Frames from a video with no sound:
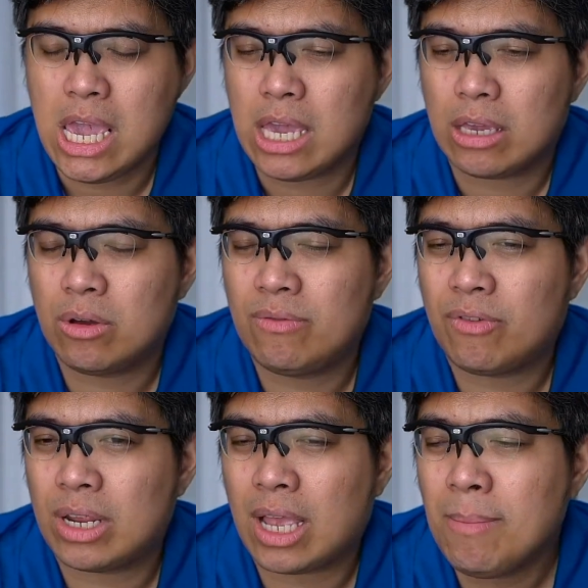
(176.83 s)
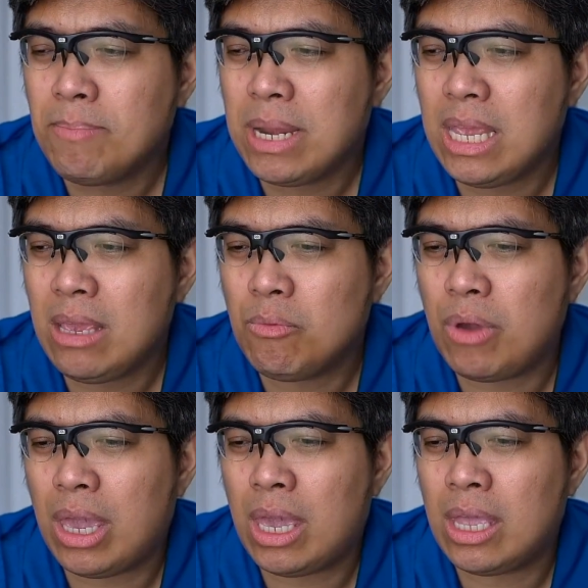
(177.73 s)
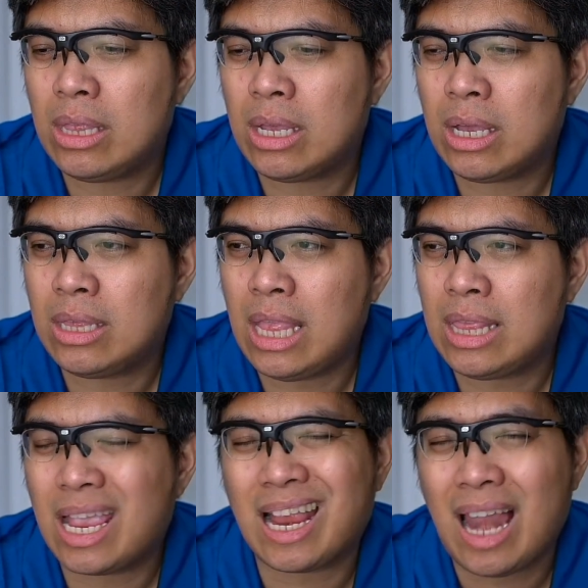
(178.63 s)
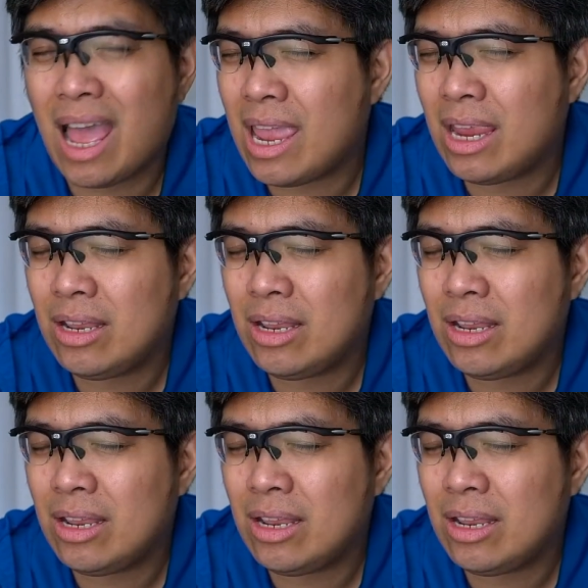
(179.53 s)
good for the company with the decline,